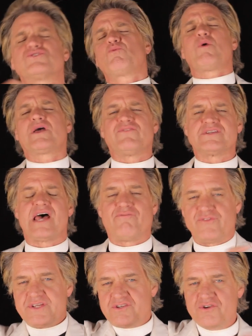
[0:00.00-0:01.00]
is the work of the
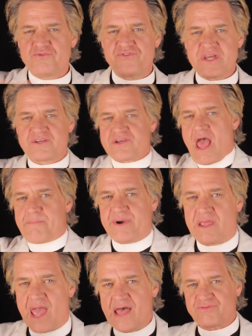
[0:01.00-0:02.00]
devil. These two things
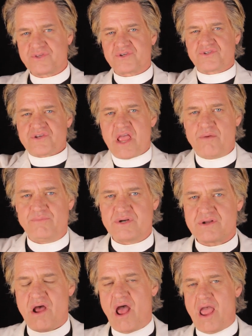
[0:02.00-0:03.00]
happening at the same
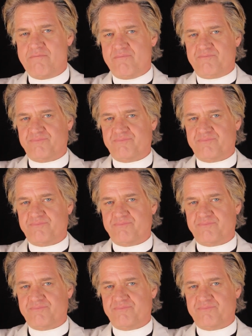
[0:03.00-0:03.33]
time.